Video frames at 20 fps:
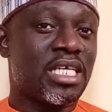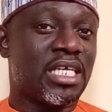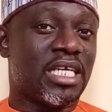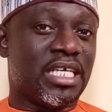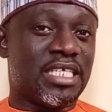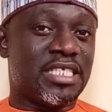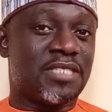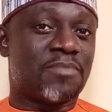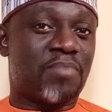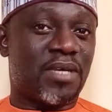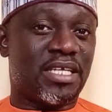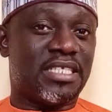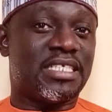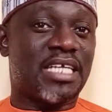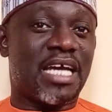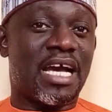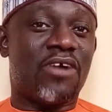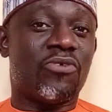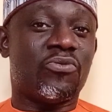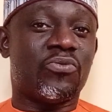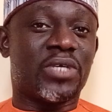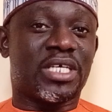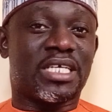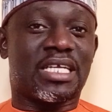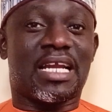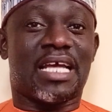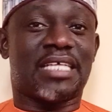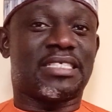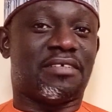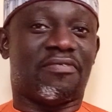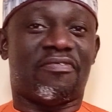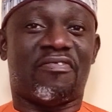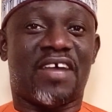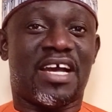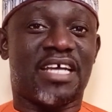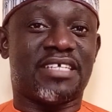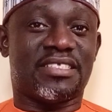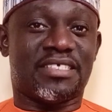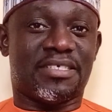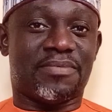it is better we
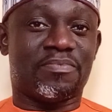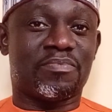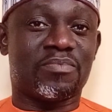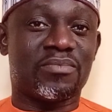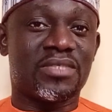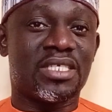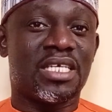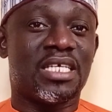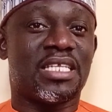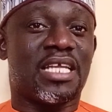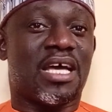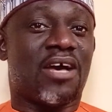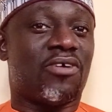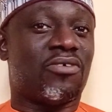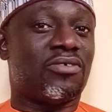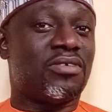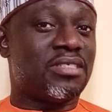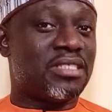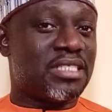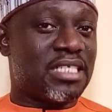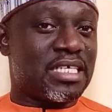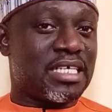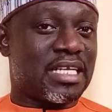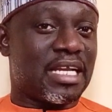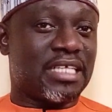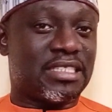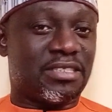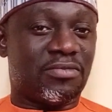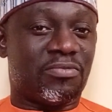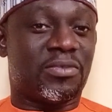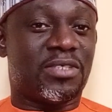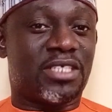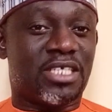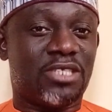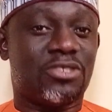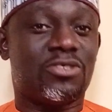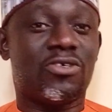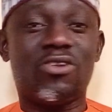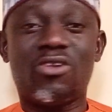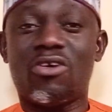classify them. Now, the
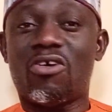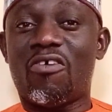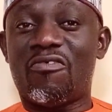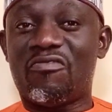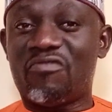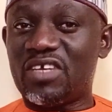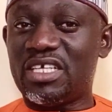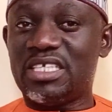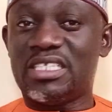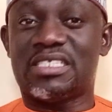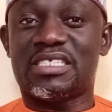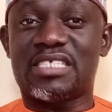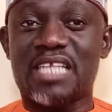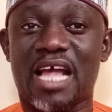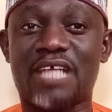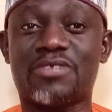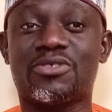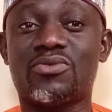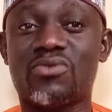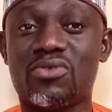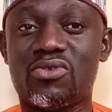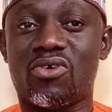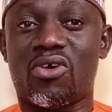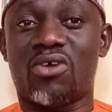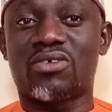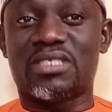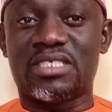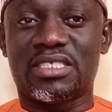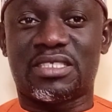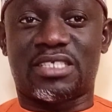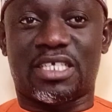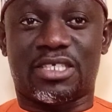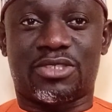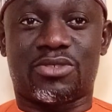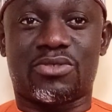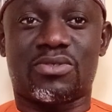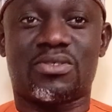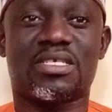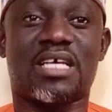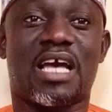classification of international
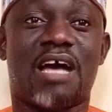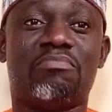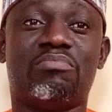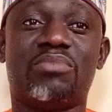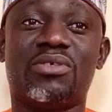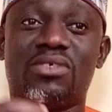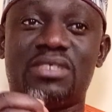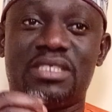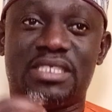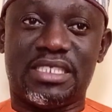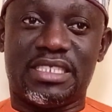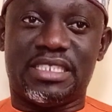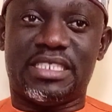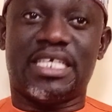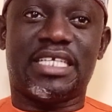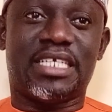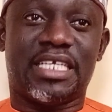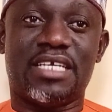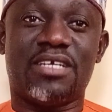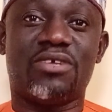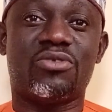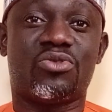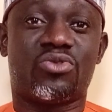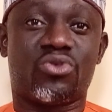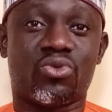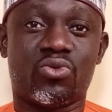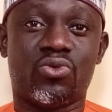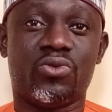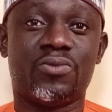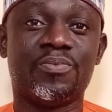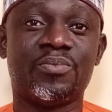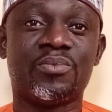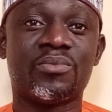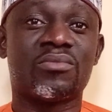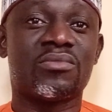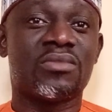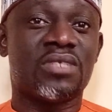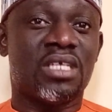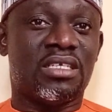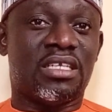organizations can be undertaken through
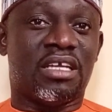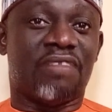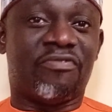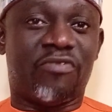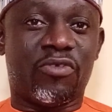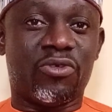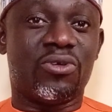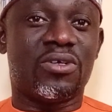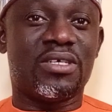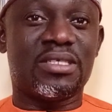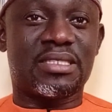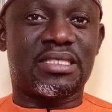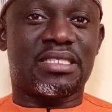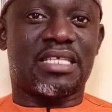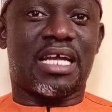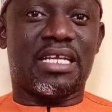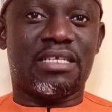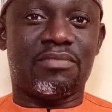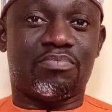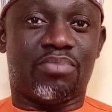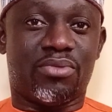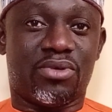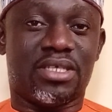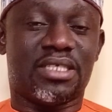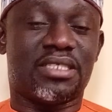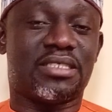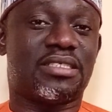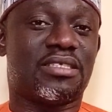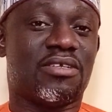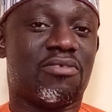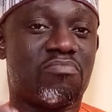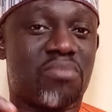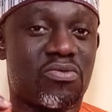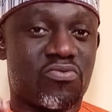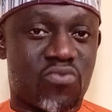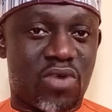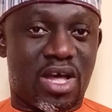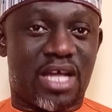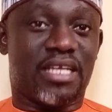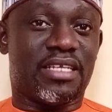the following standpoints. Number
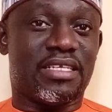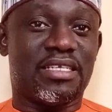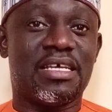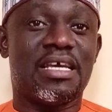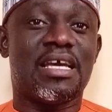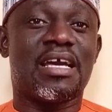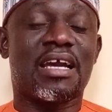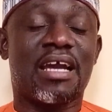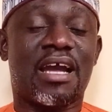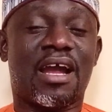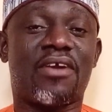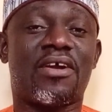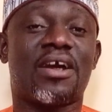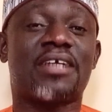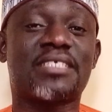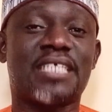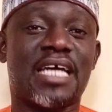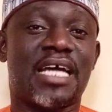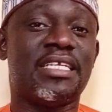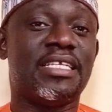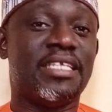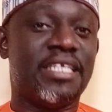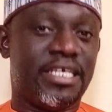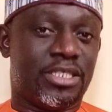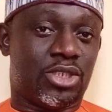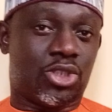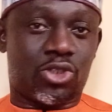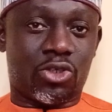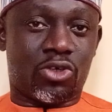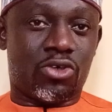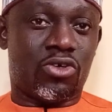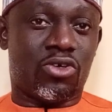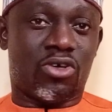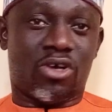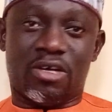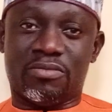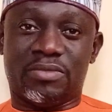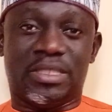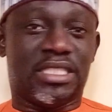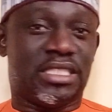one, character and nature
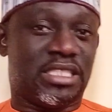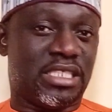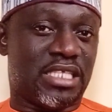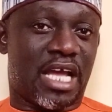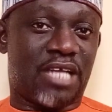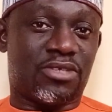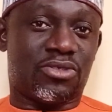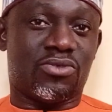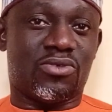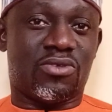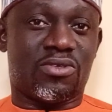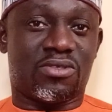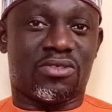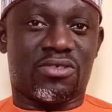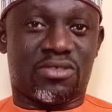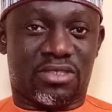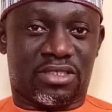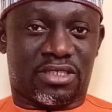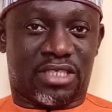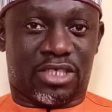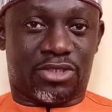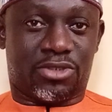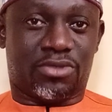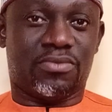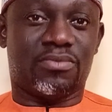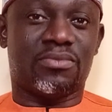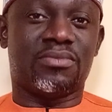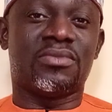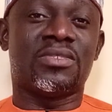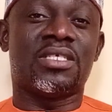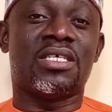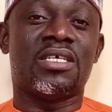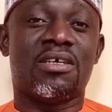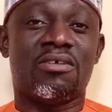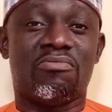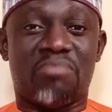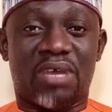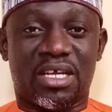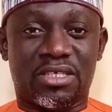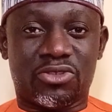of the international organization.
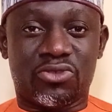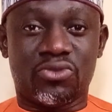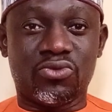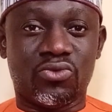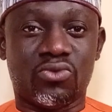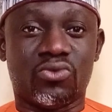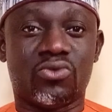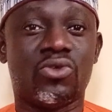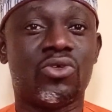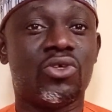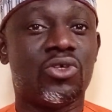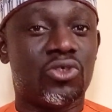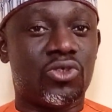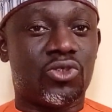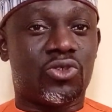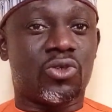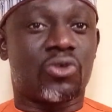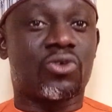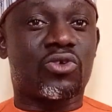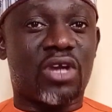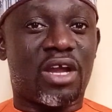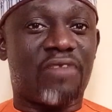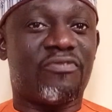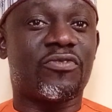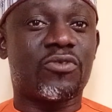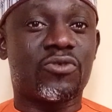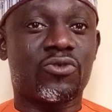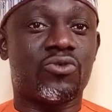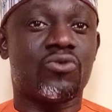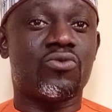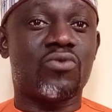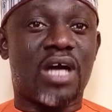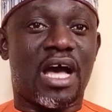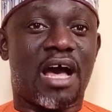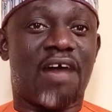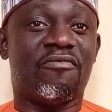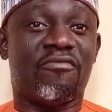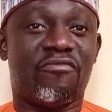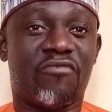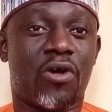Number two, geographical
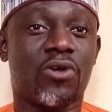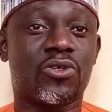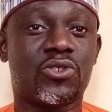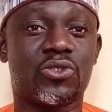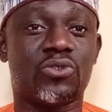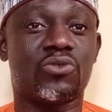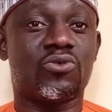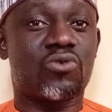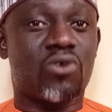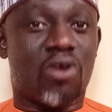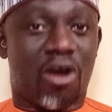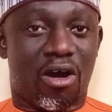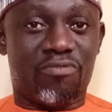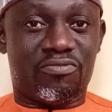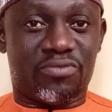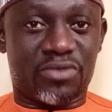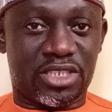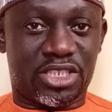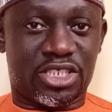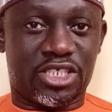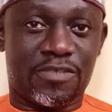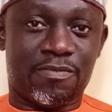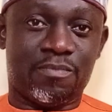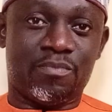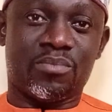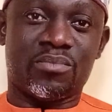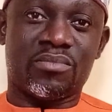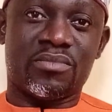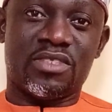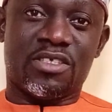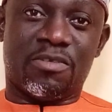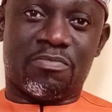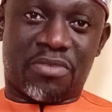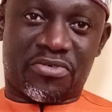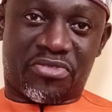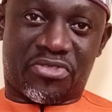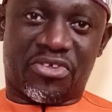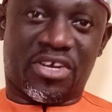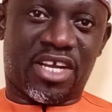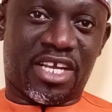and functional coverage.
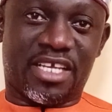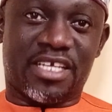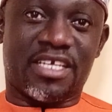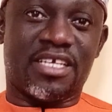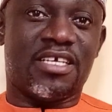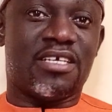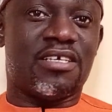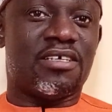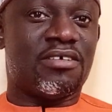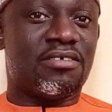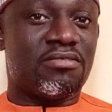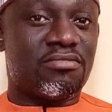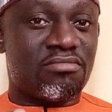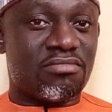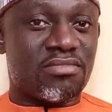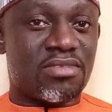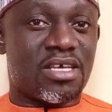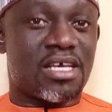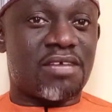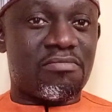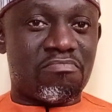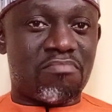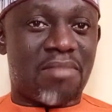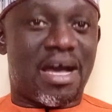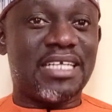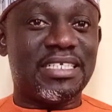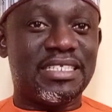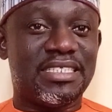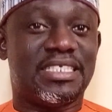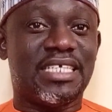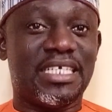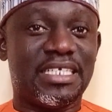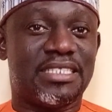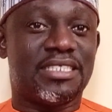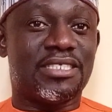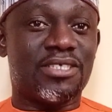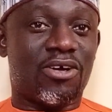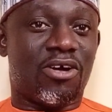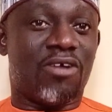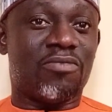Number three,
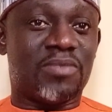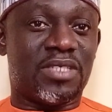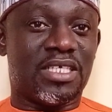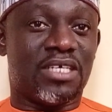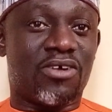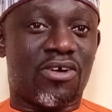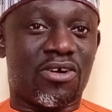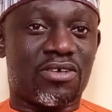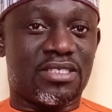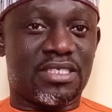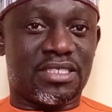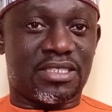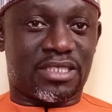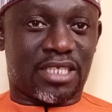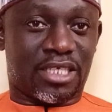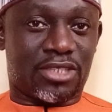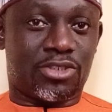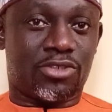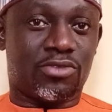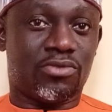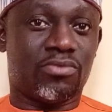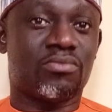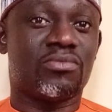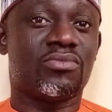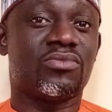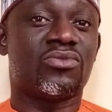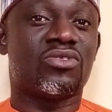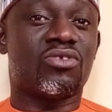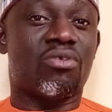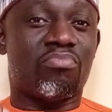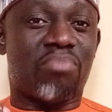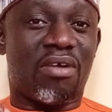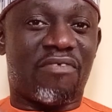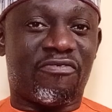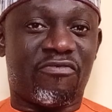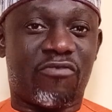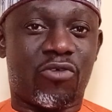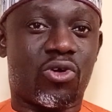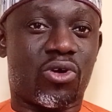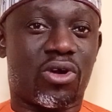mandate of the organization. Number
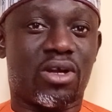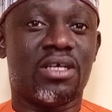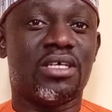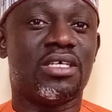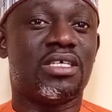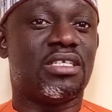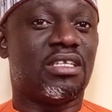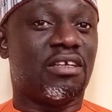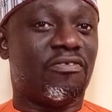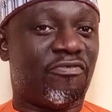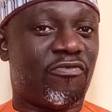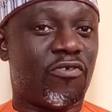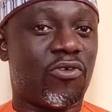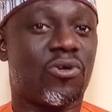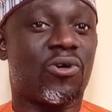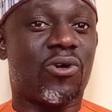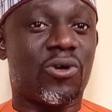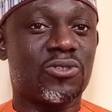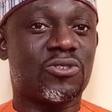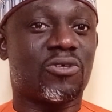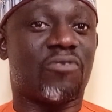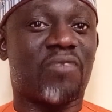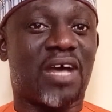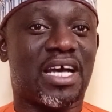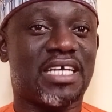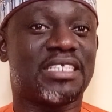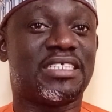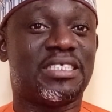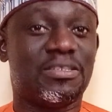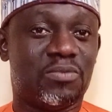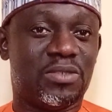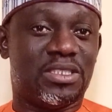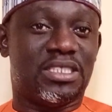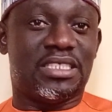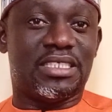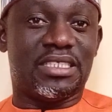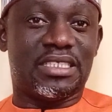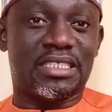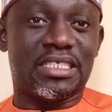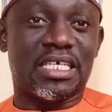four, the focus of
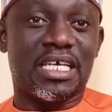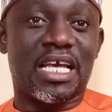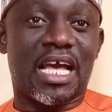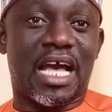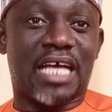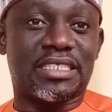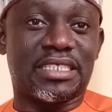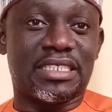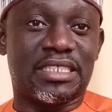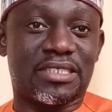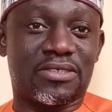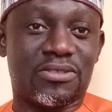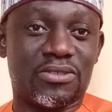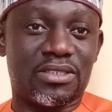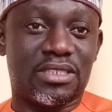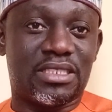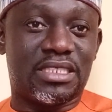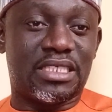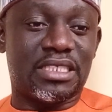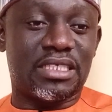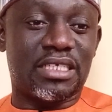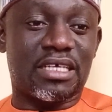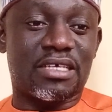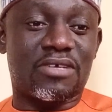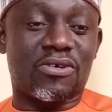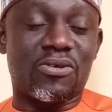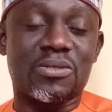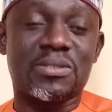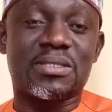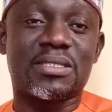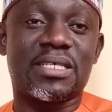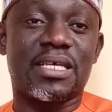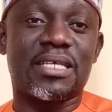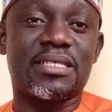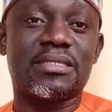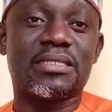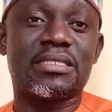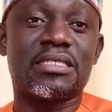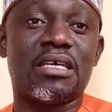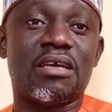activities as it
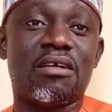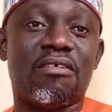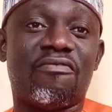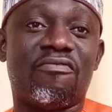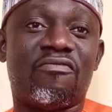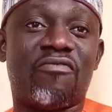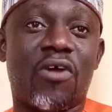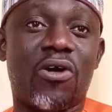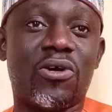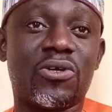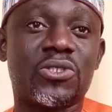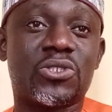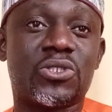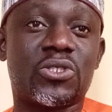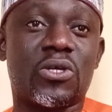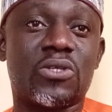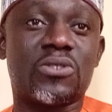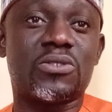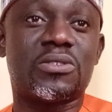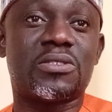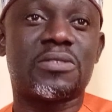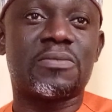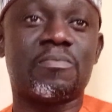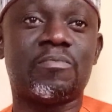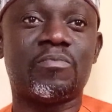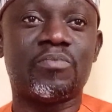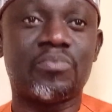concerns functions